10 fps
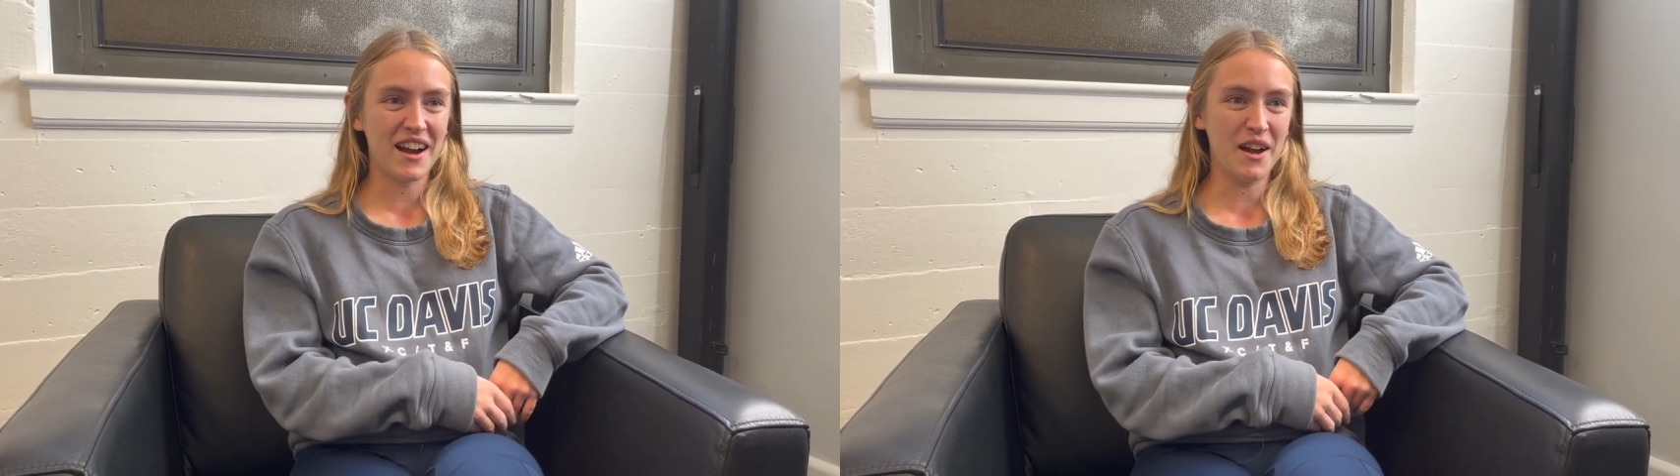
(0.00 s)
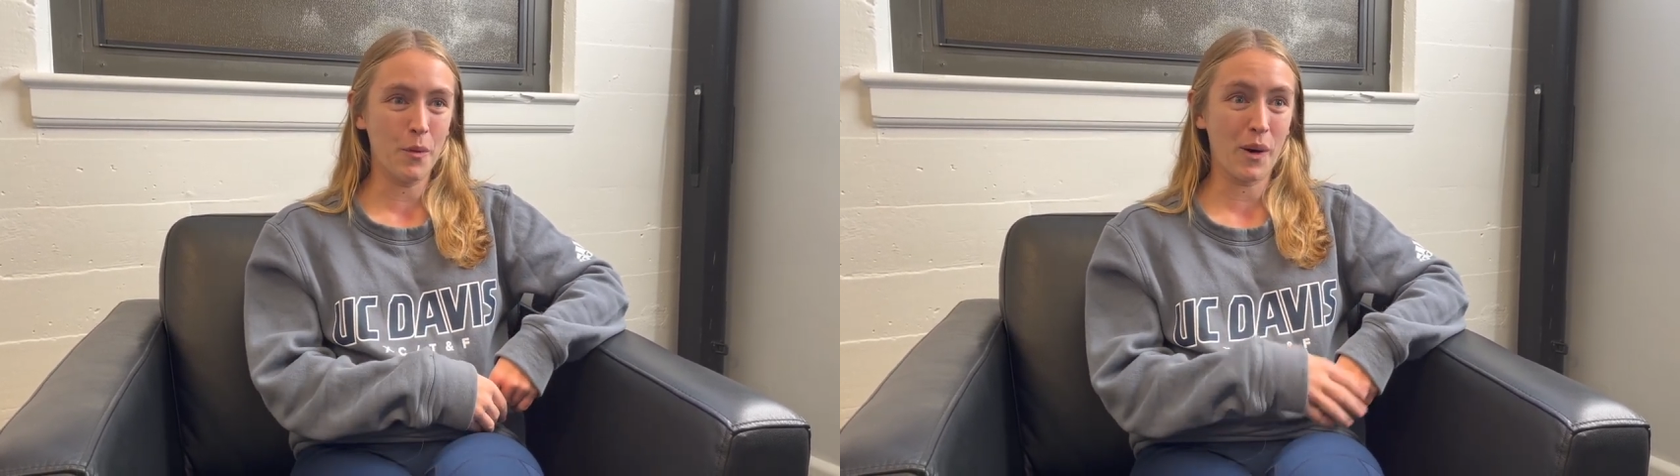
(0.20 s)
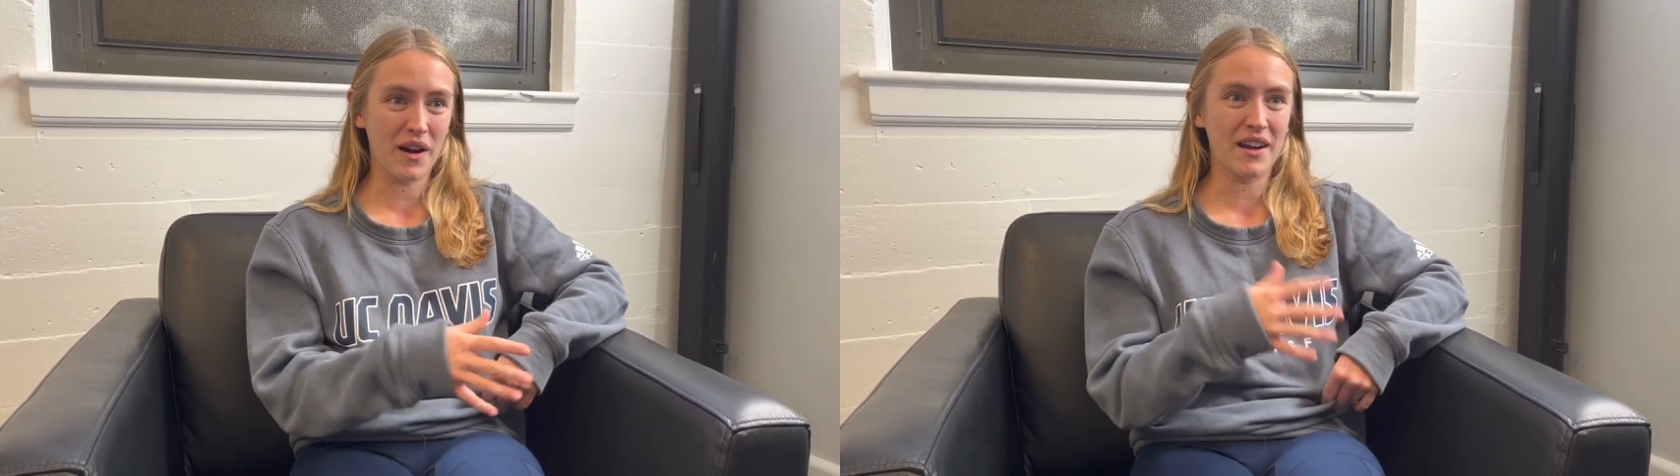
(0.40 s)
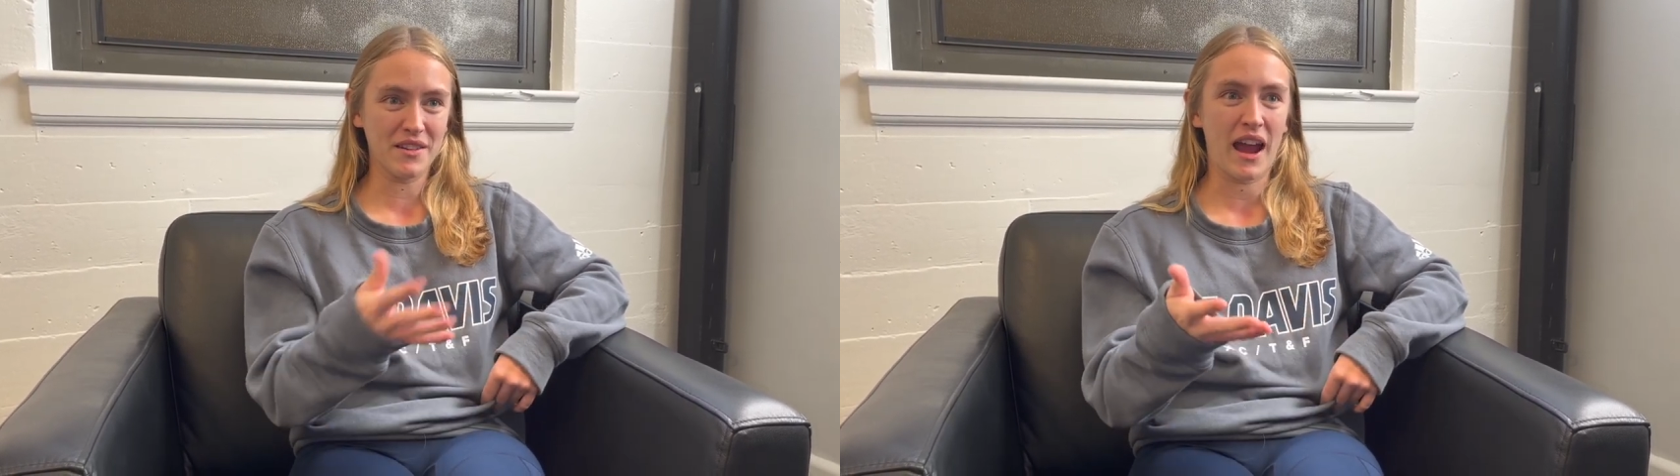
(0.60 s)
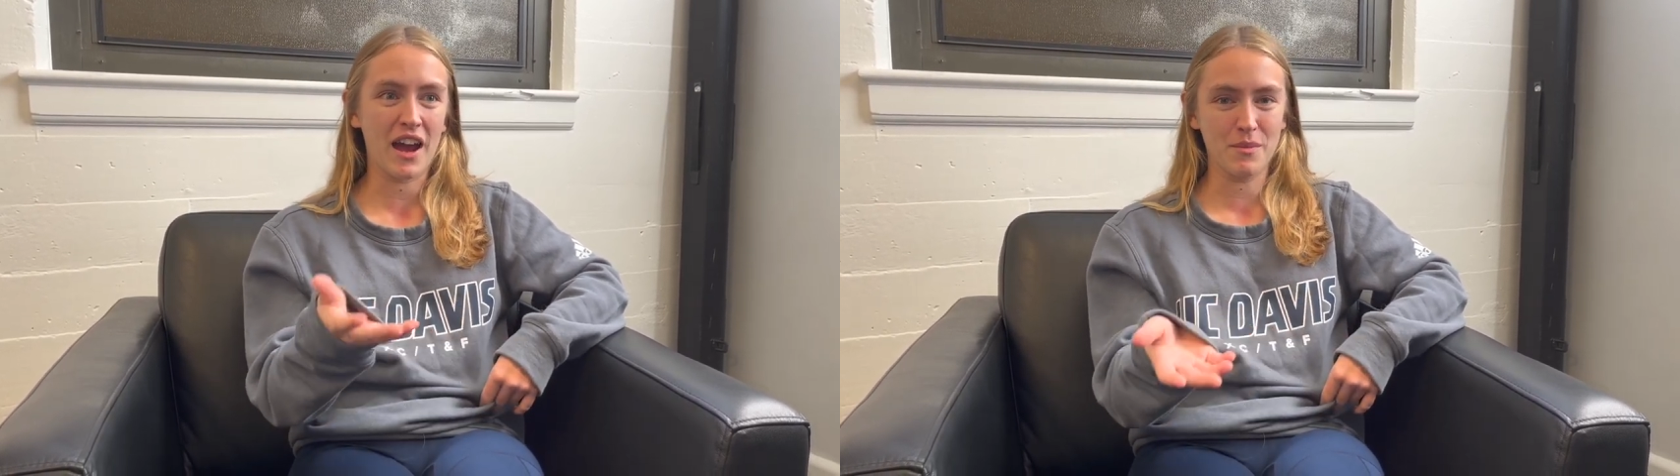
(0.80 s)
where I
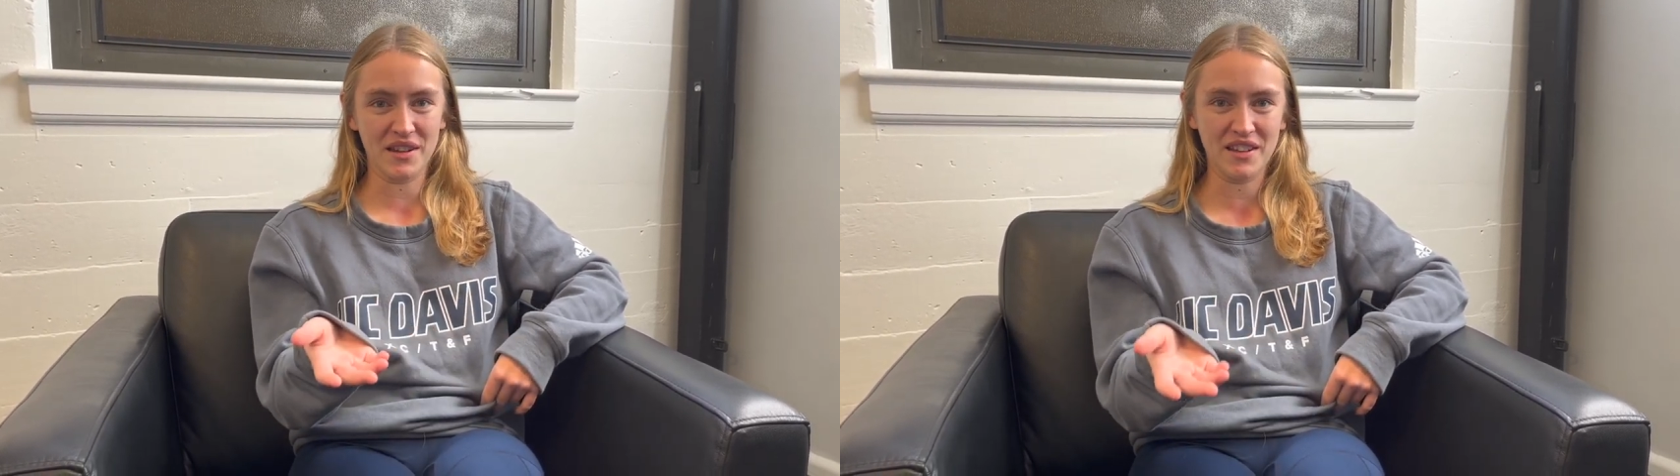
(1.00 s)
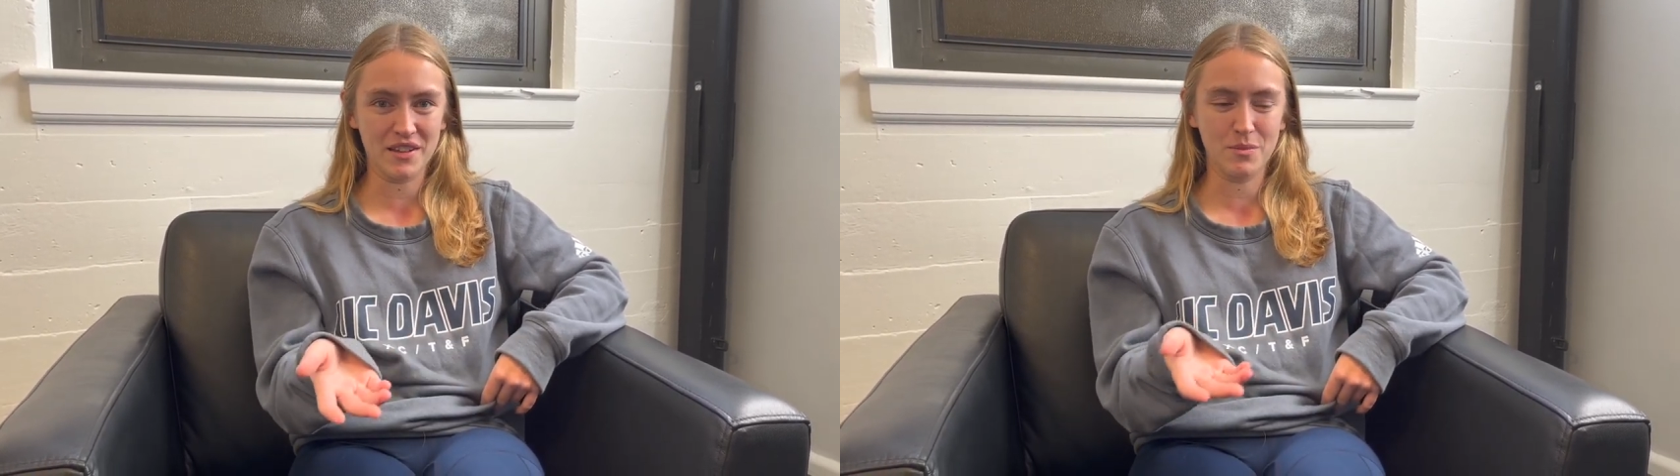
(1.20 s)
had my season